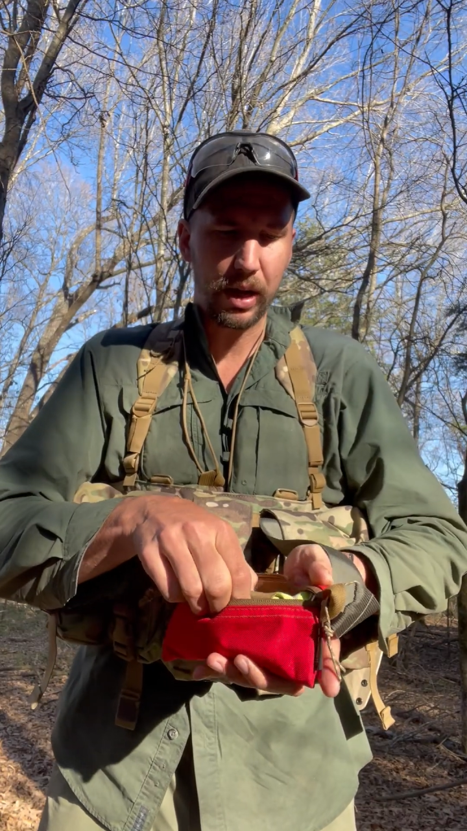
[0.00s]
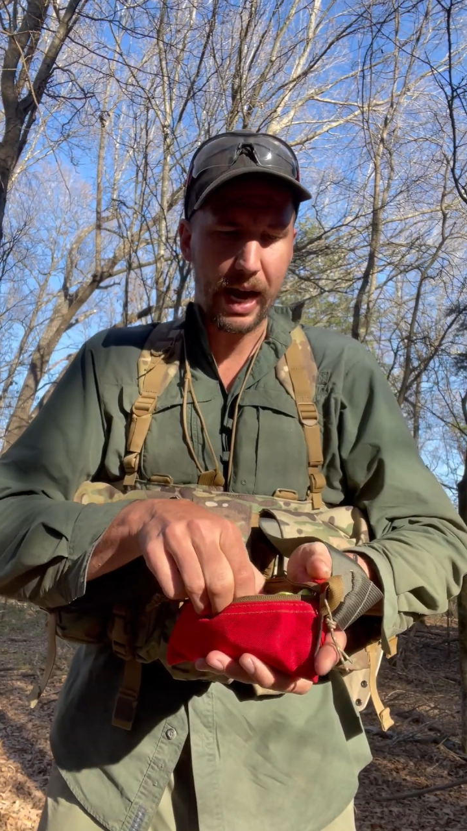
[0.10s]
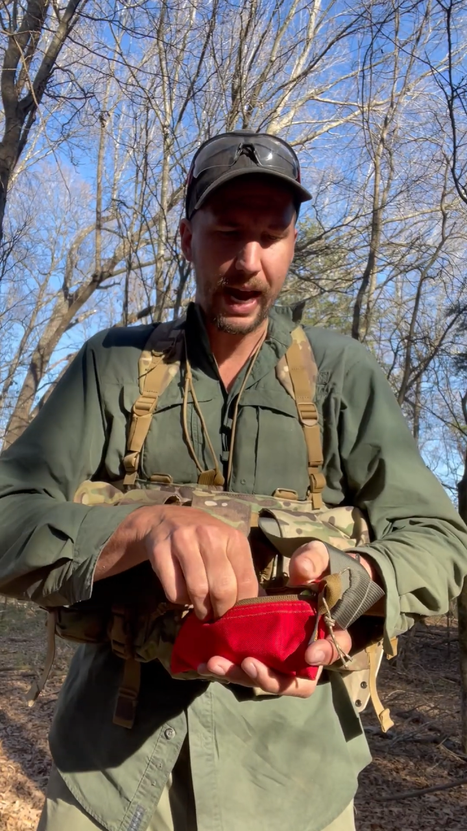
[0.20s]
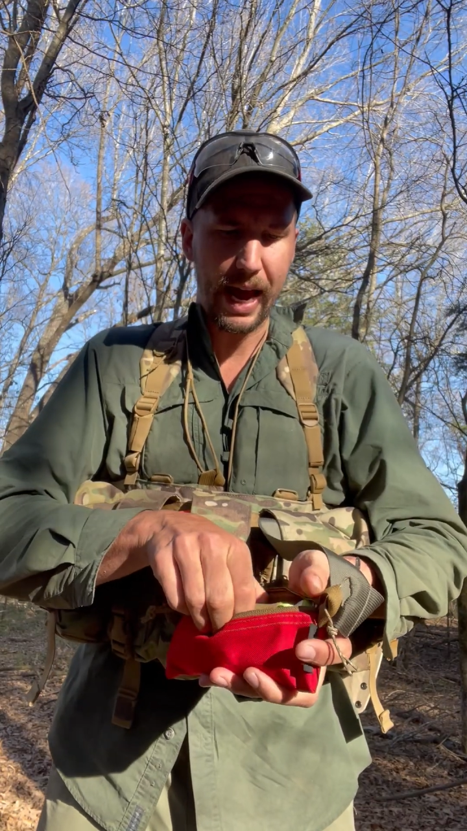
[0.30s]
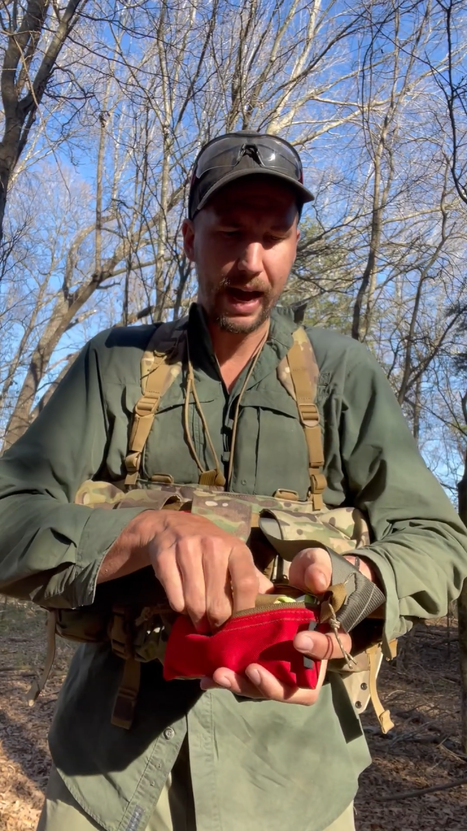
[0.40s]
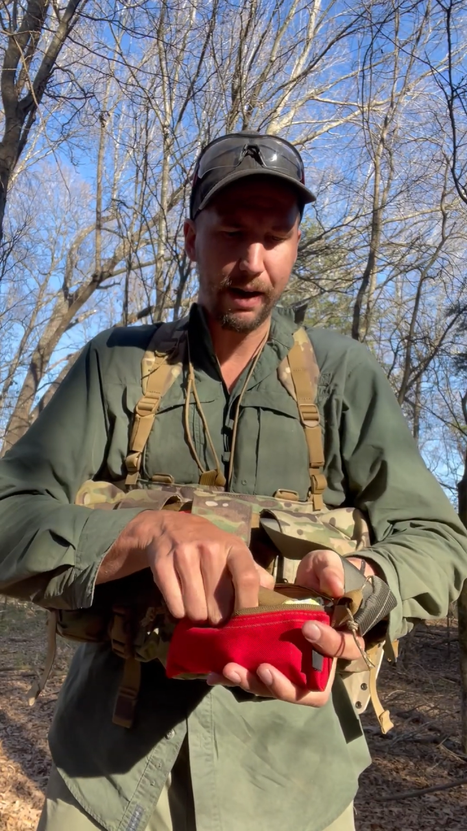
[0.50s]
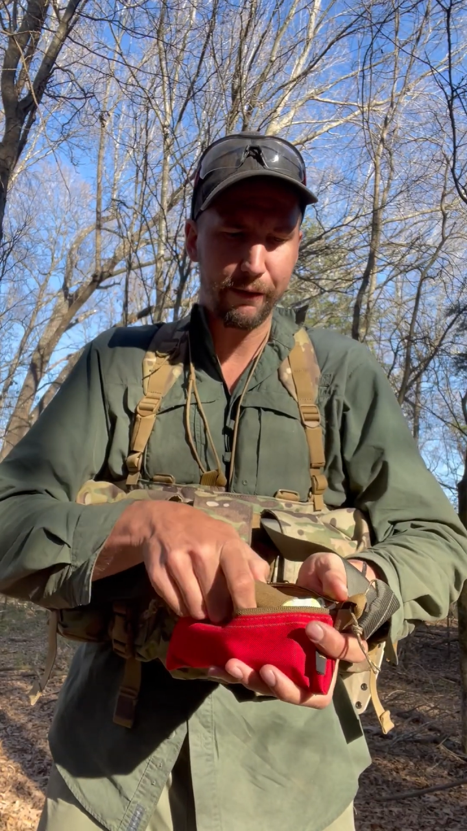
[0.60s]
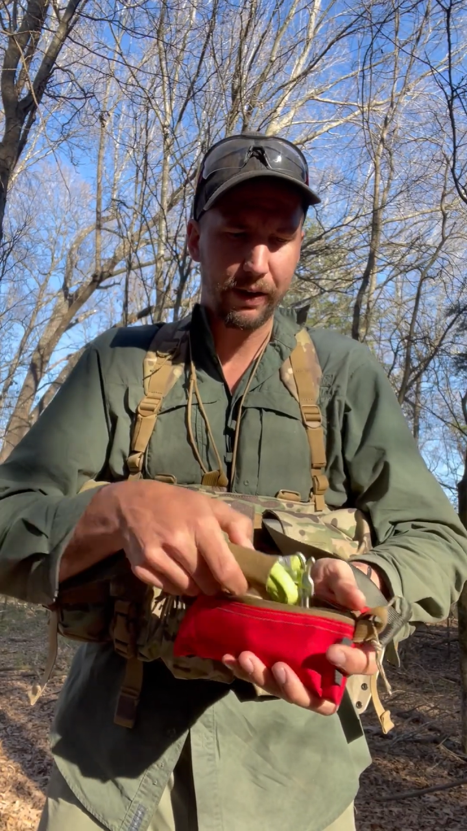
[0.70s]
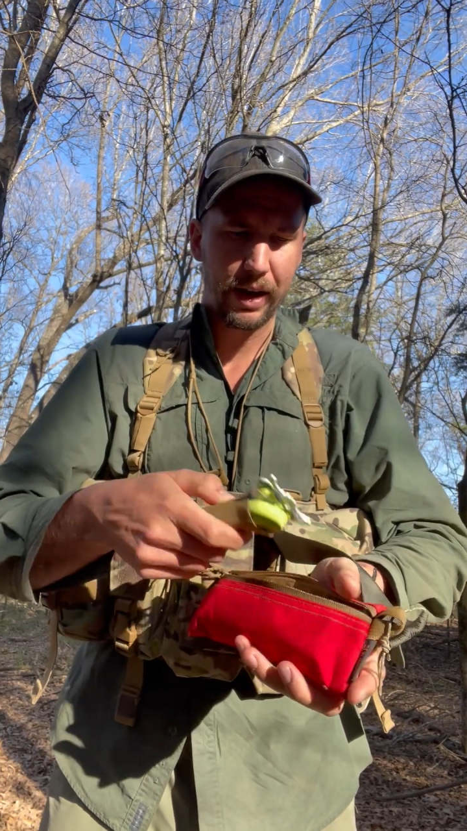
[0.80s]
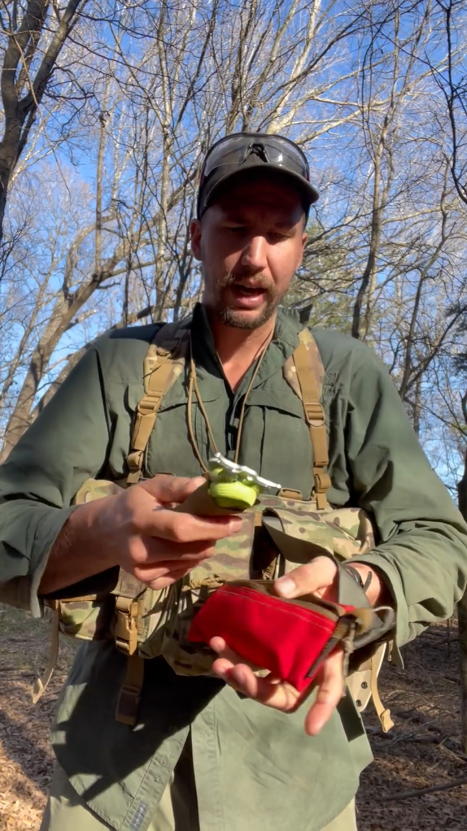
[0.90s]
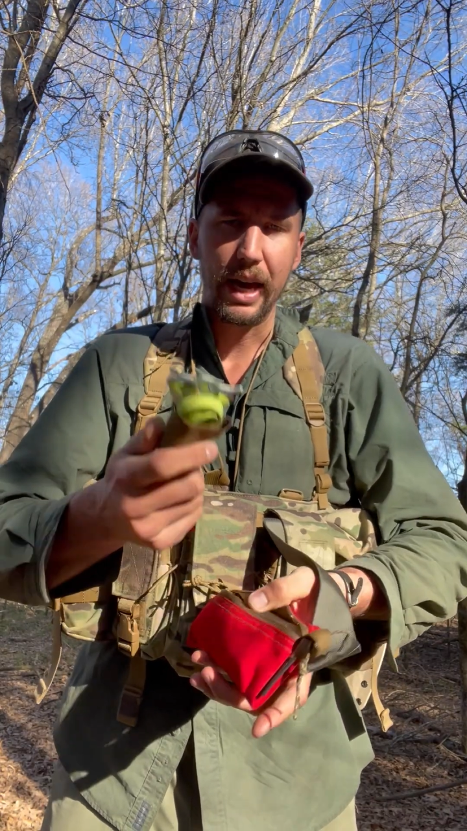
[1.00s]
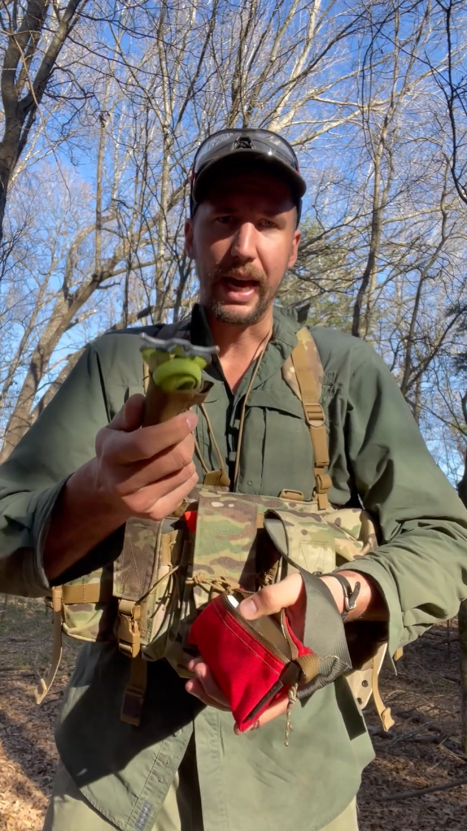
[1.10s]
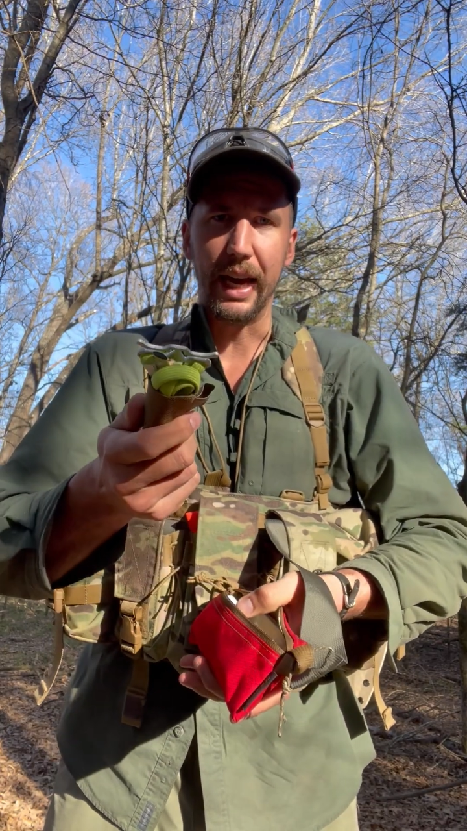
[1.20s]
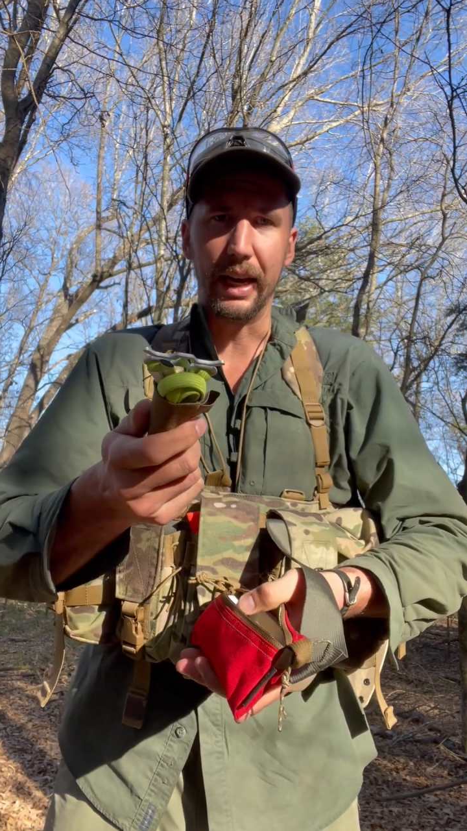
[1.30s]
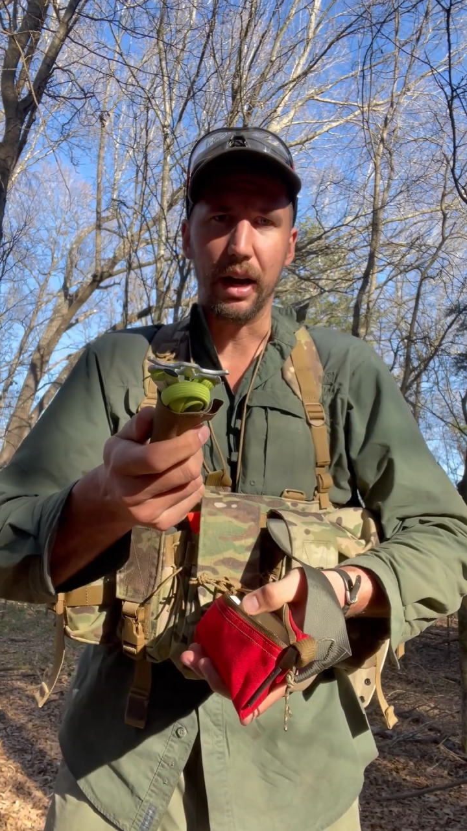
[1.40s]
I have
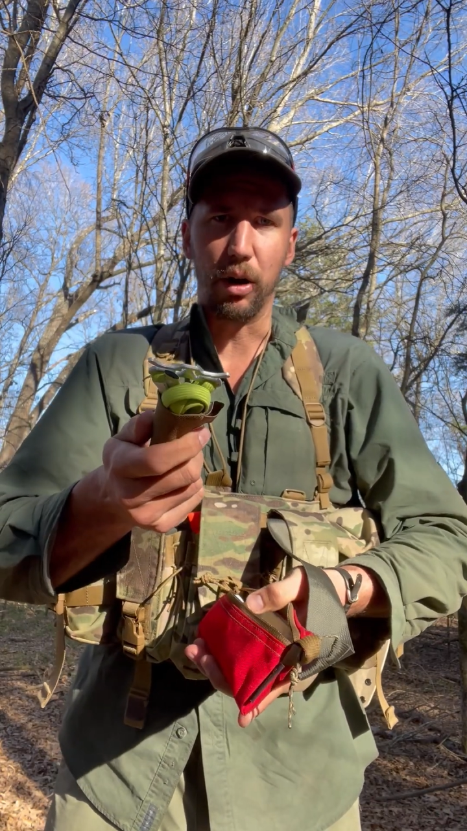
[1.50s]
a